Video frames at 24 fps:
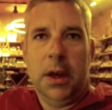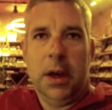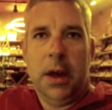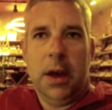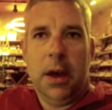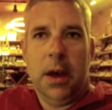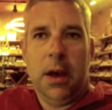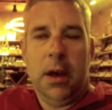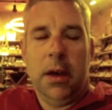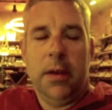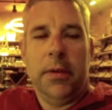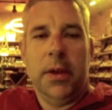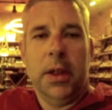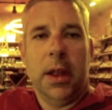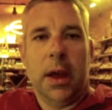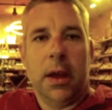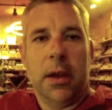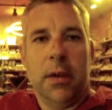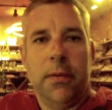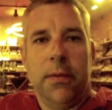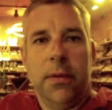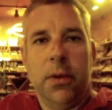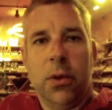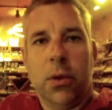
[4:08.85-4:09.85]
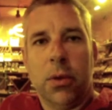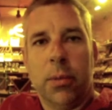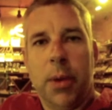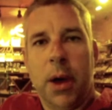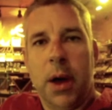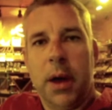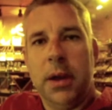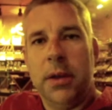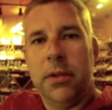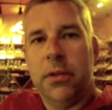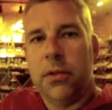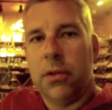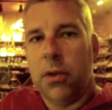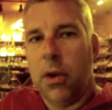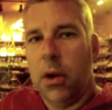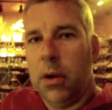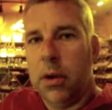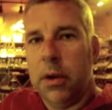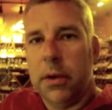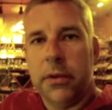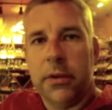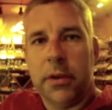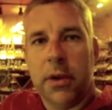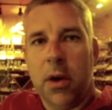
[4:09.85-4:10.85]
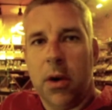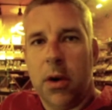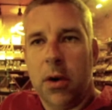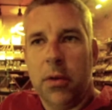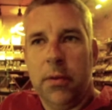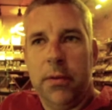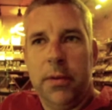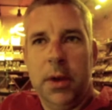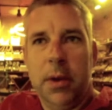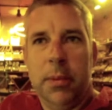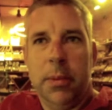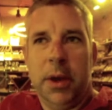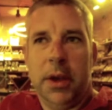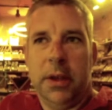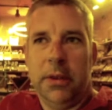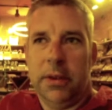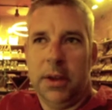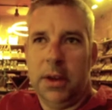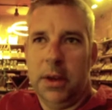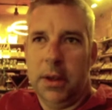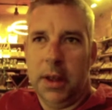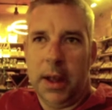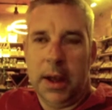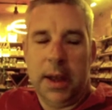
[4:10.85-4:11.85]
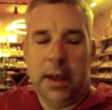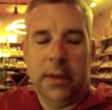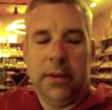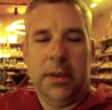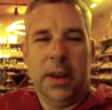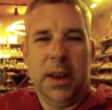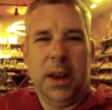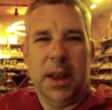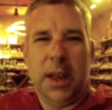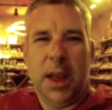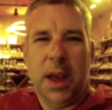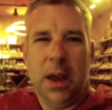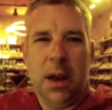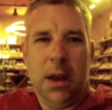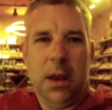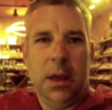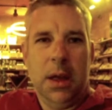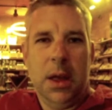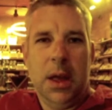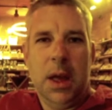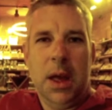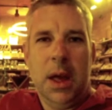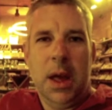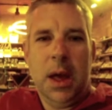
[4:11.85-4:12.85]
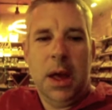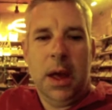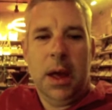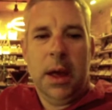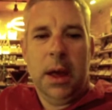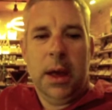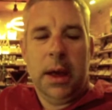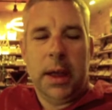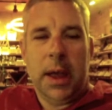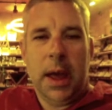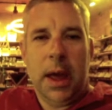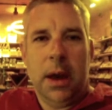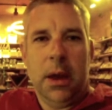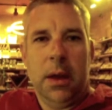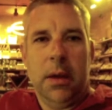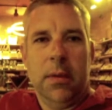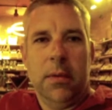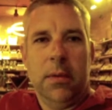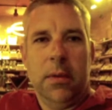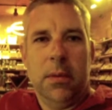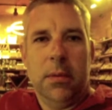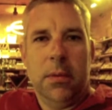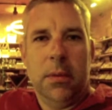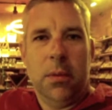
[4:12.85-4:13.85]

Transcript: If you like a fuller-bodied, stronger cigar, it'll fit, because it, like I said, it kind of